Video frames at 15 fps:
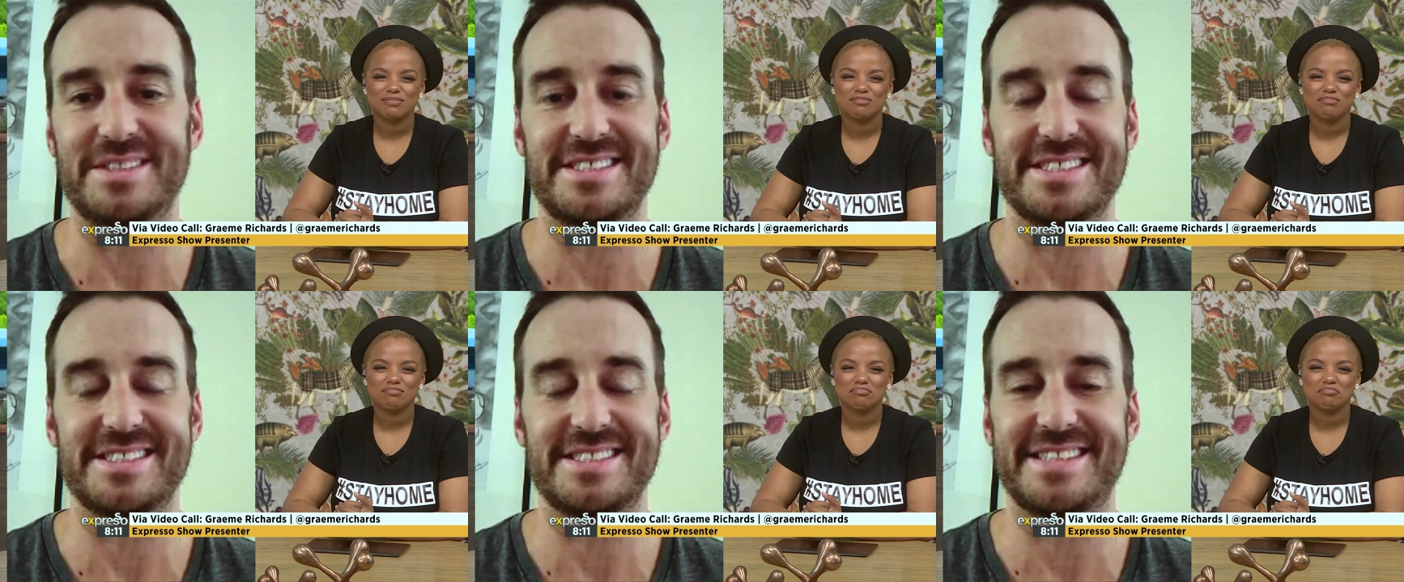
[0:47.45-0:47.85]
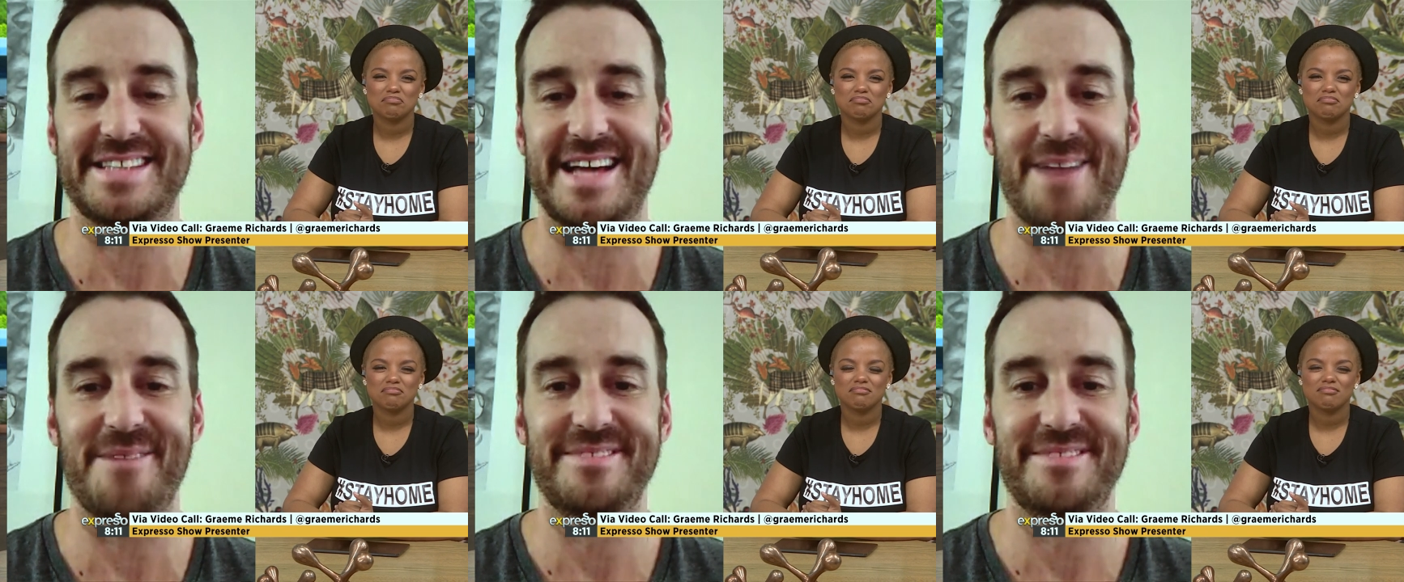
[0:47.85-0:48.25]
Speaker 1: Just
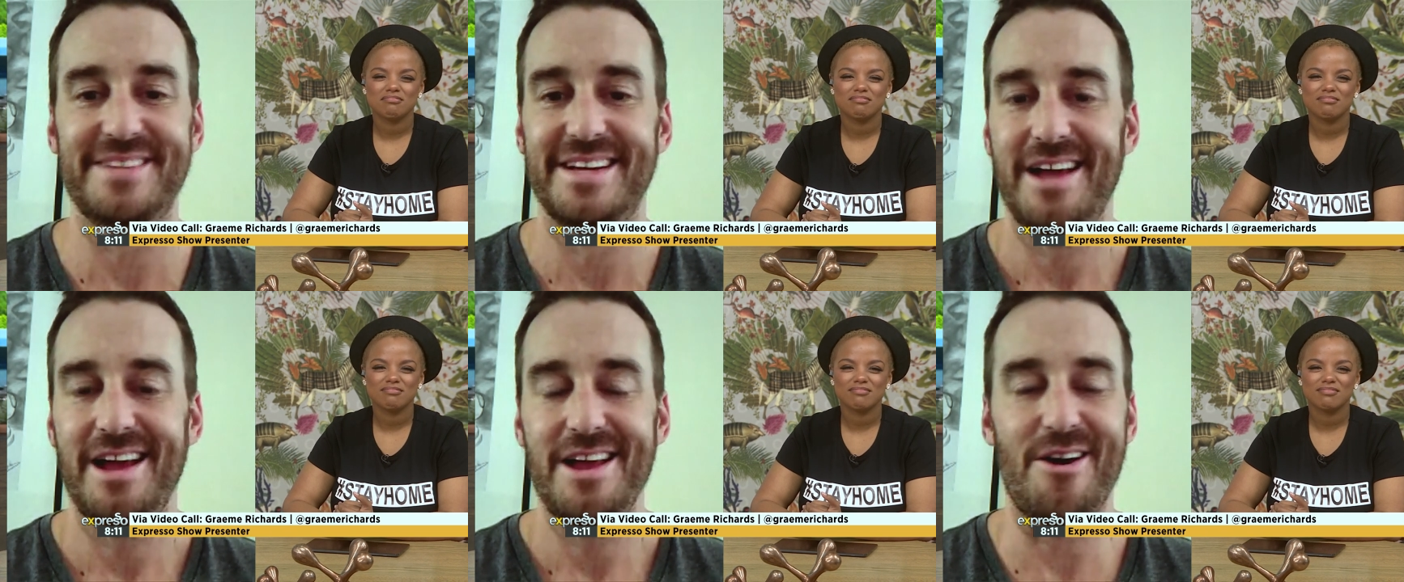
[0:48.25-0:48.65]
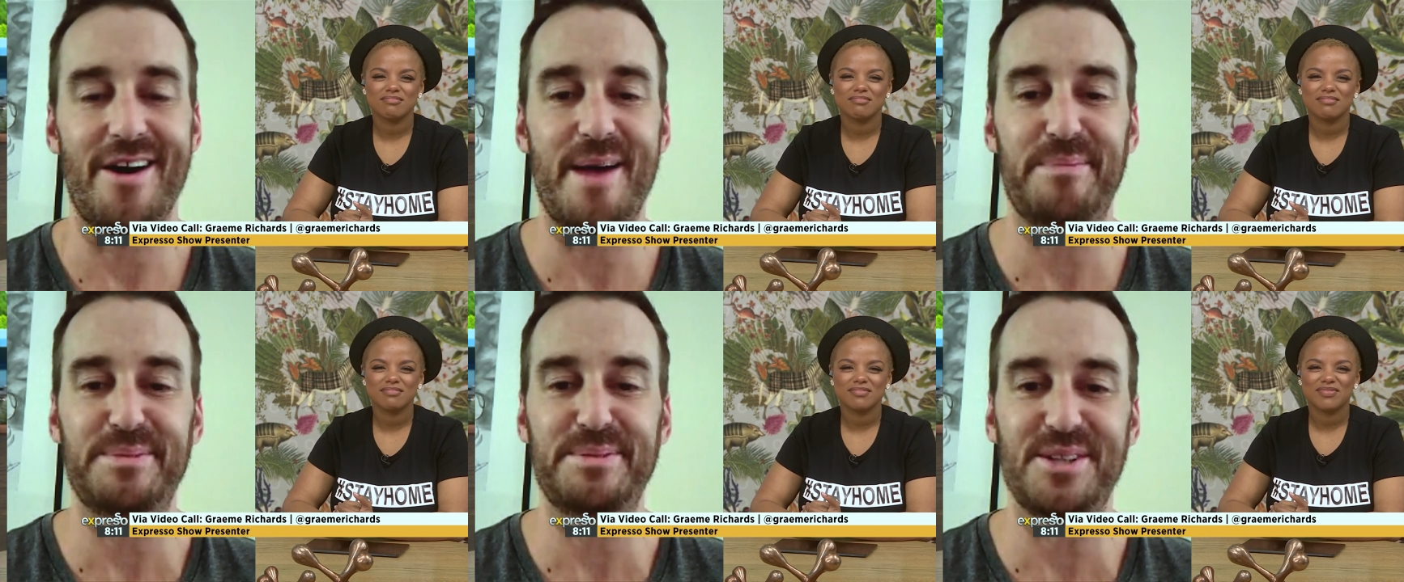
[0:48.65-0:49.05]
um, yeah,
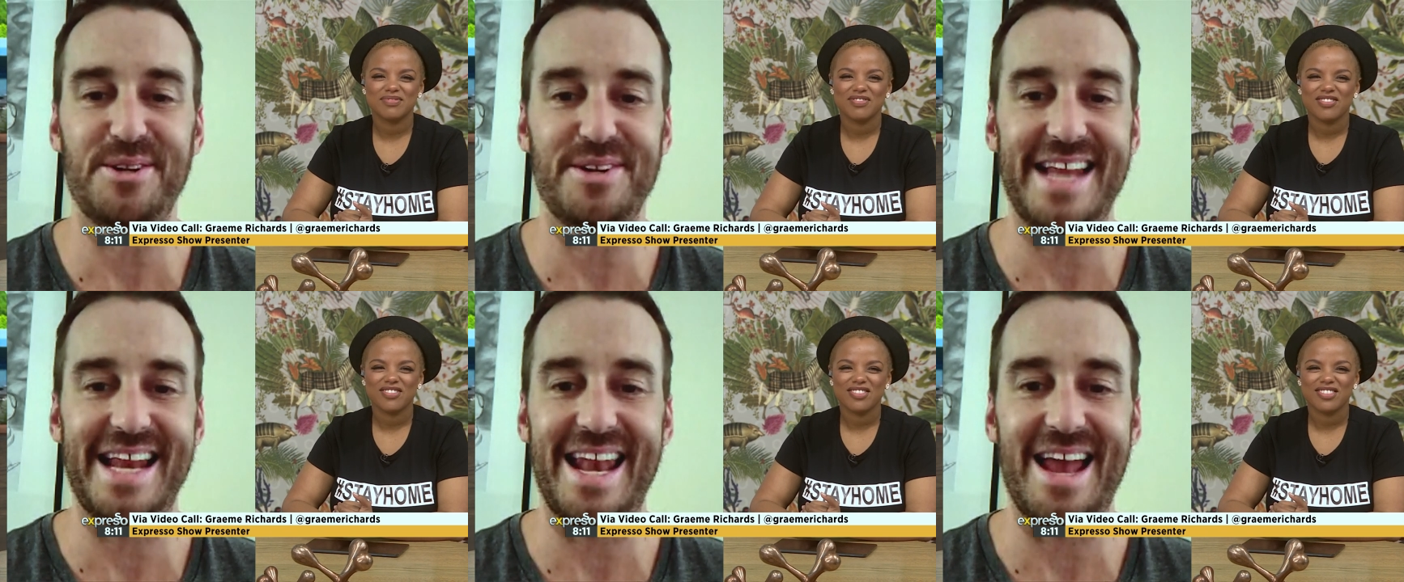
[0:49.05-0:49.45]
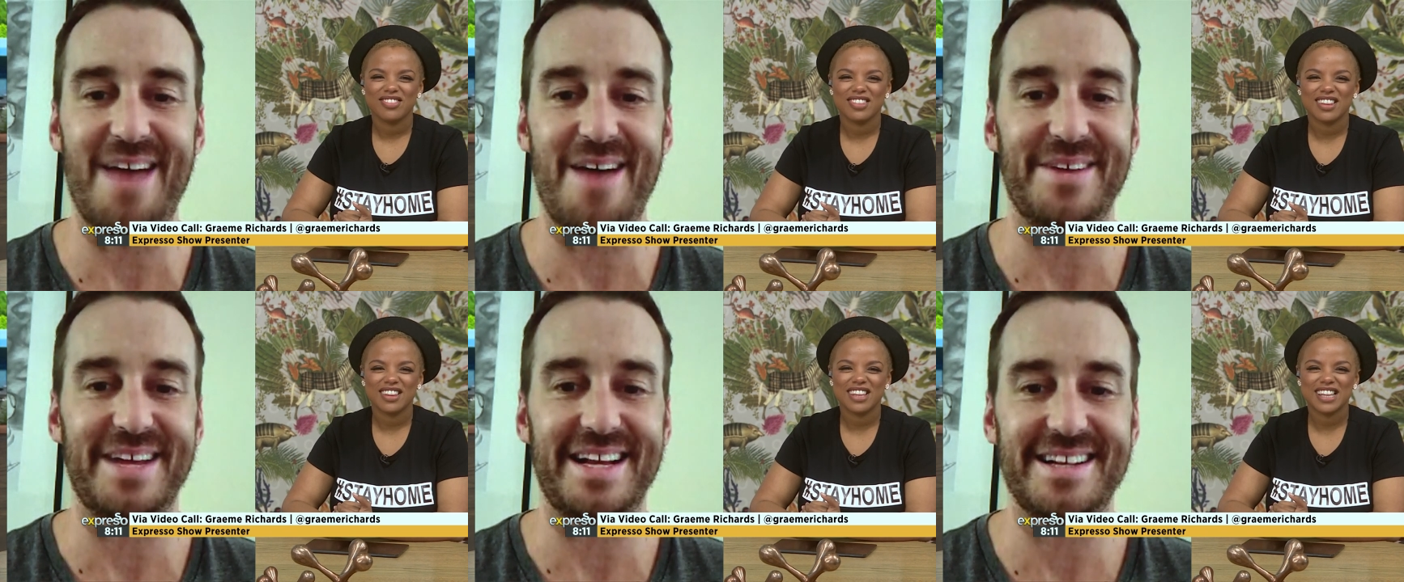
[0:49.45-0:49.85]
absolutely
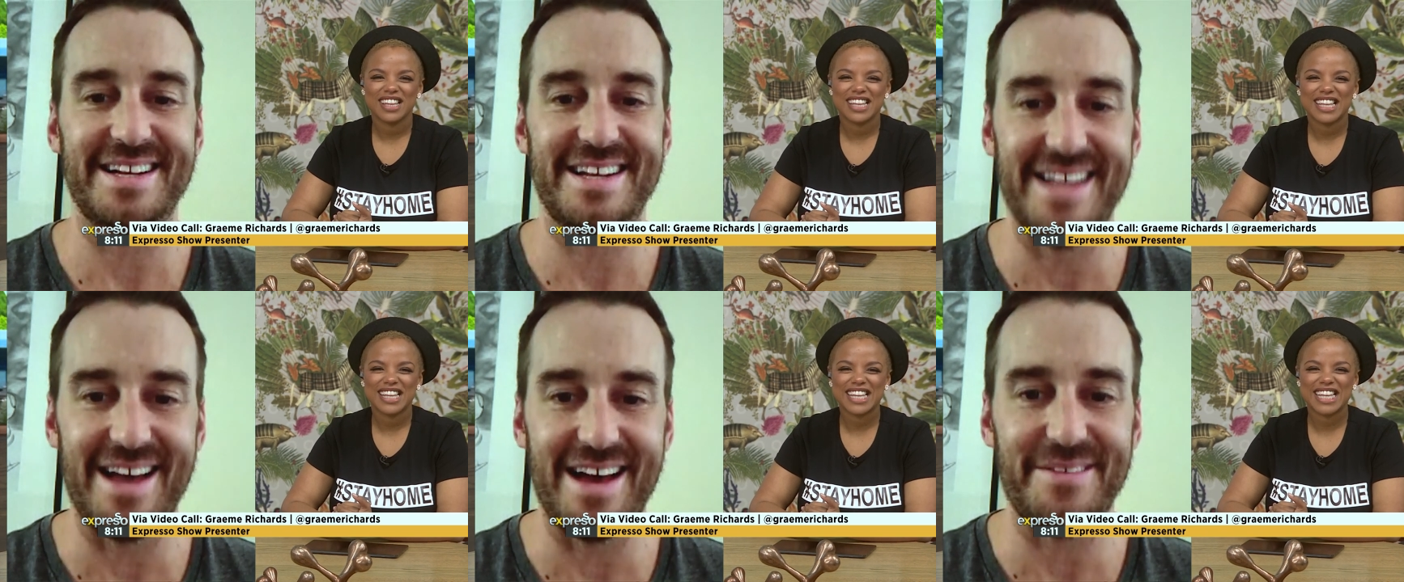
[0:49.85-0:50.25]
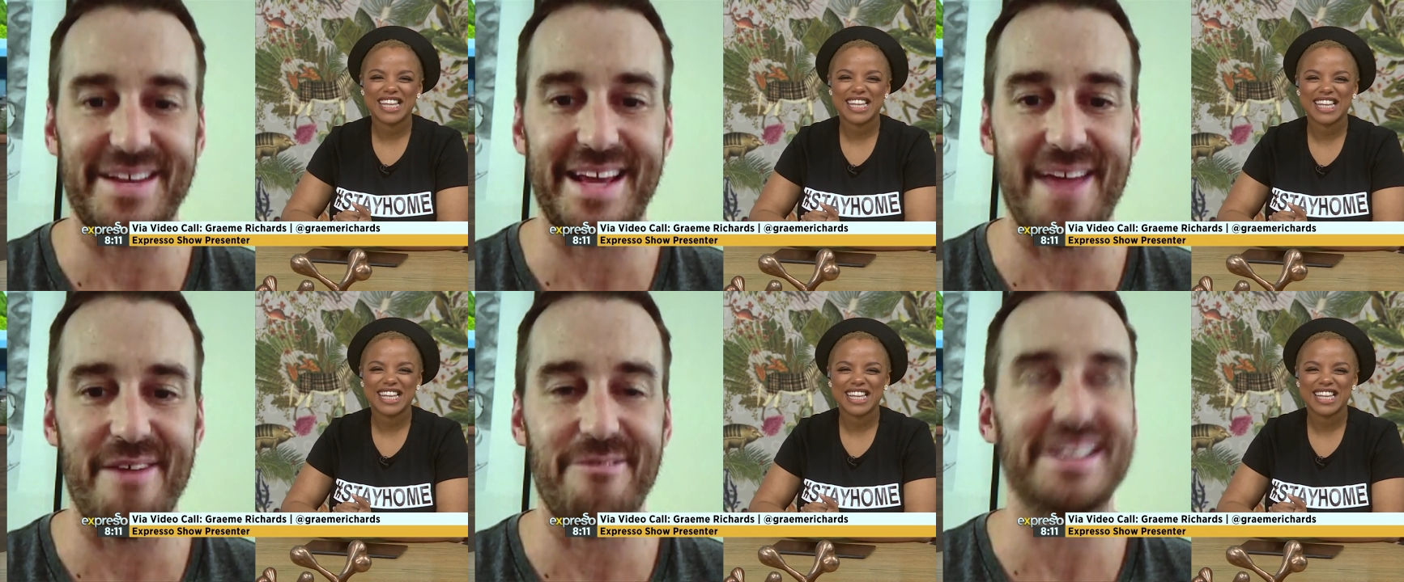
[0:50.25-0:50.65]
loving loving
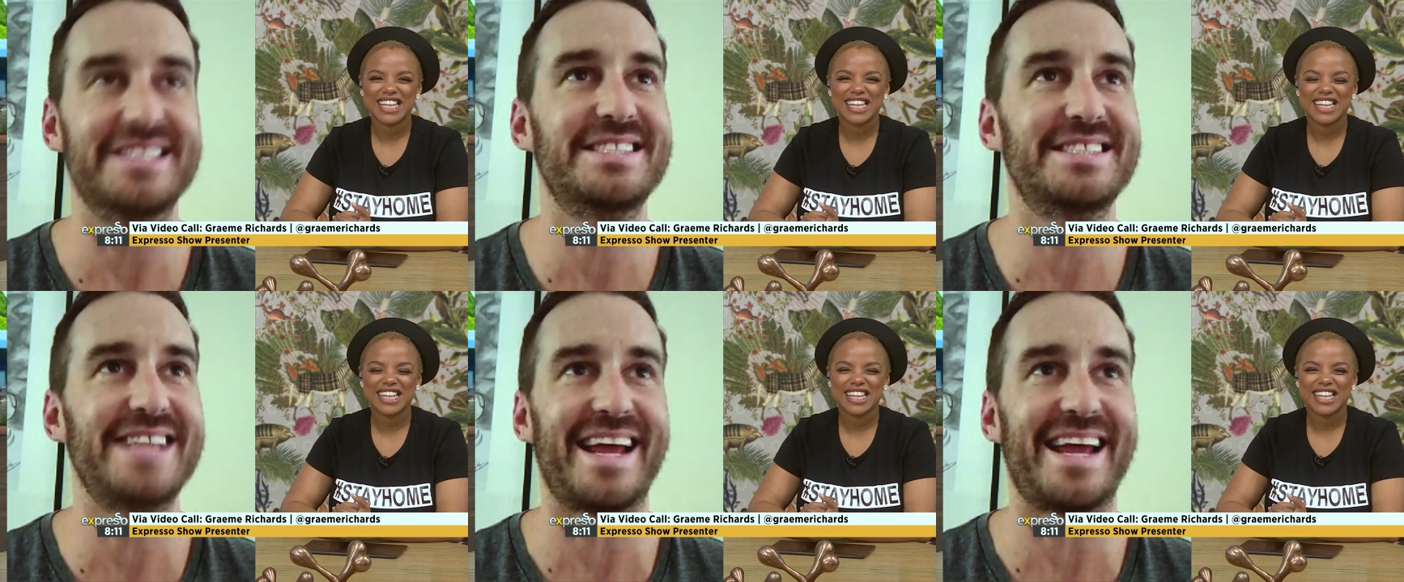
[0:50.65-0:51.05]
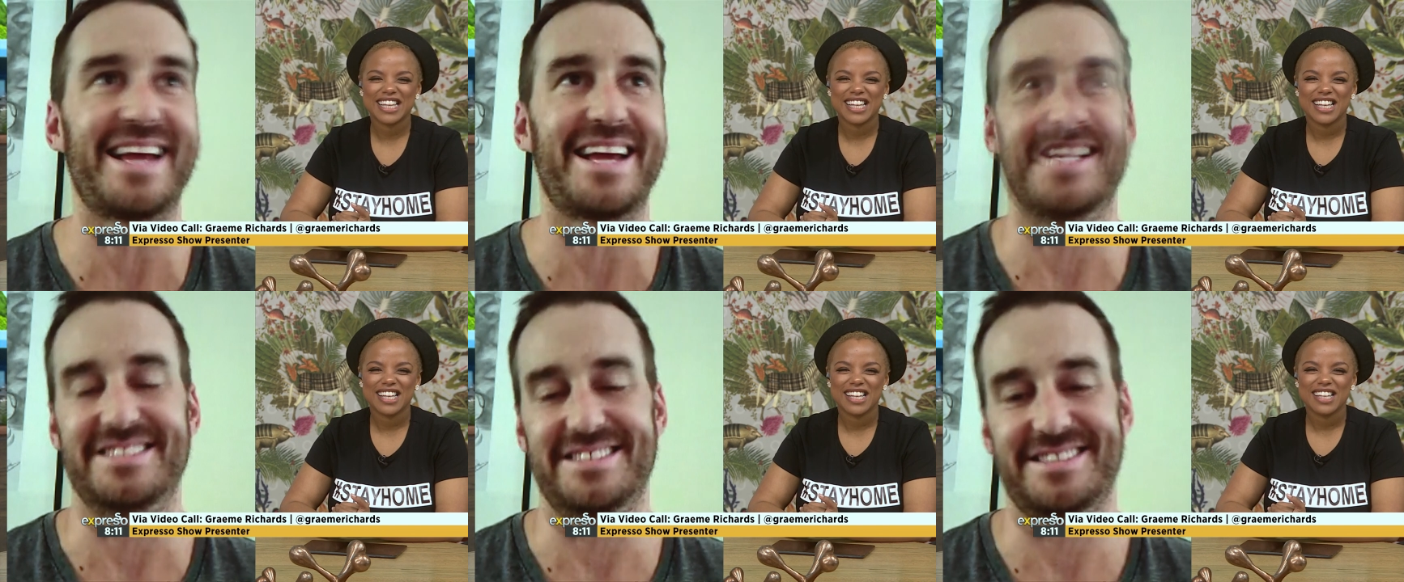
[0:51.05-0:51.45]
every
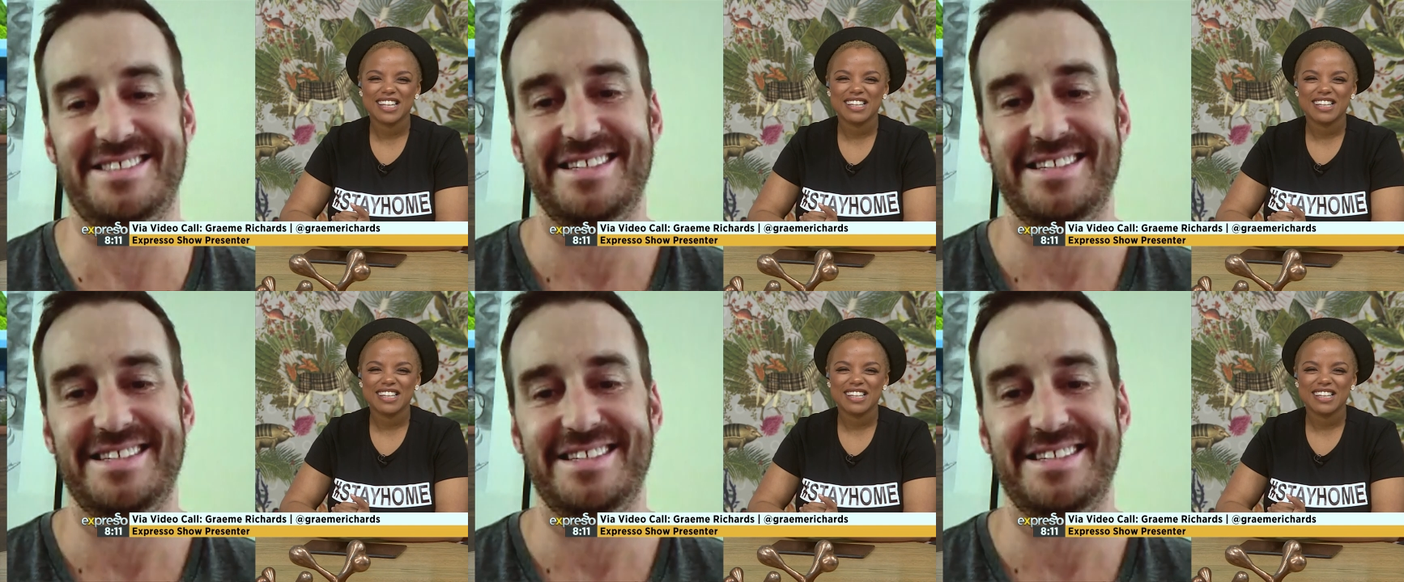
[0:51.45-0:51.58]
second